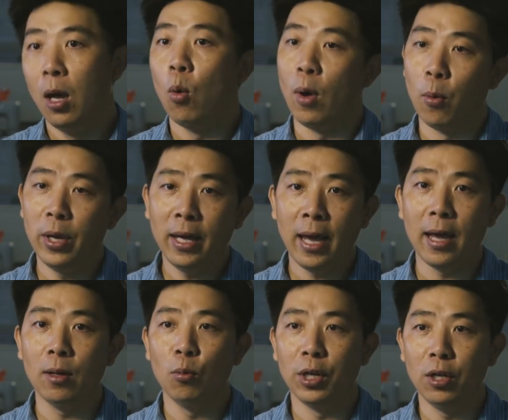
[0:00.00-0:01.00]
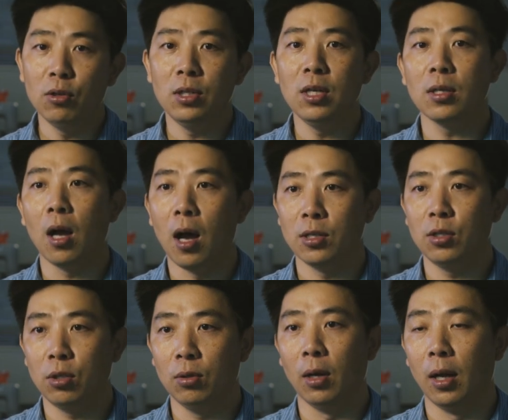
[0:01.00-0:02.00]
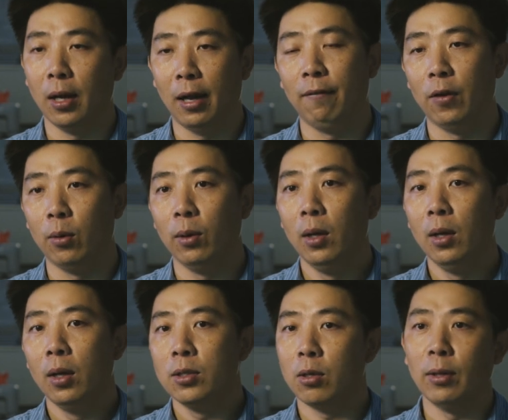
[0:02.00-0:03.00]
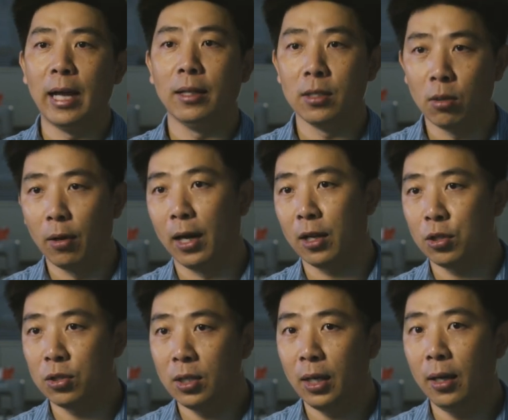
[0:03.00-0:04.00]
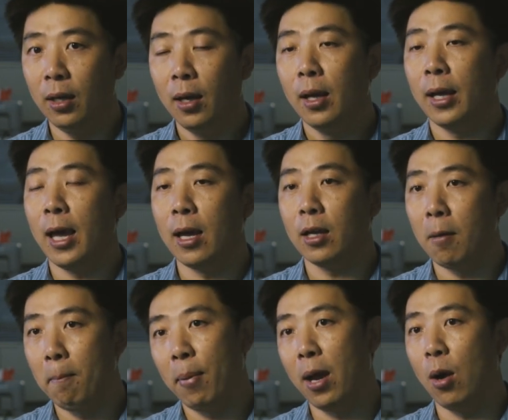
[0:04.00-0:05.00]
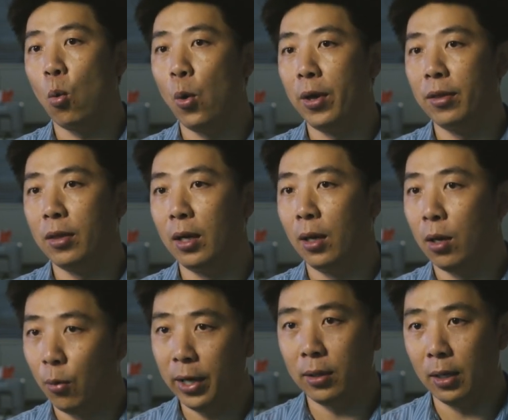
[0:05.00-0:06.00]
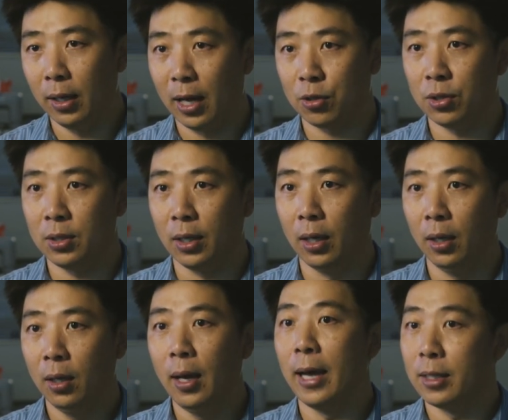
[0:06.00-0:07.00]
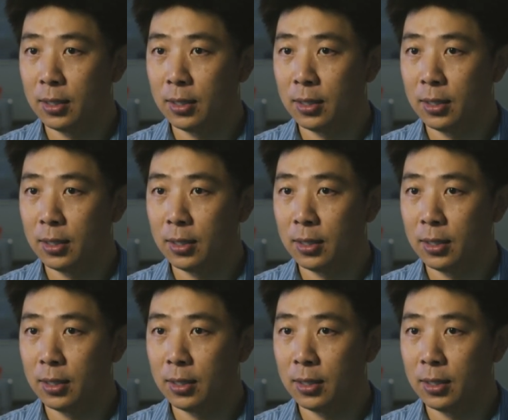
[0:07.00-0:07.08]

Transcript: When we can reduce these costs to a level so that the solar electricity can compare with the grid electricity at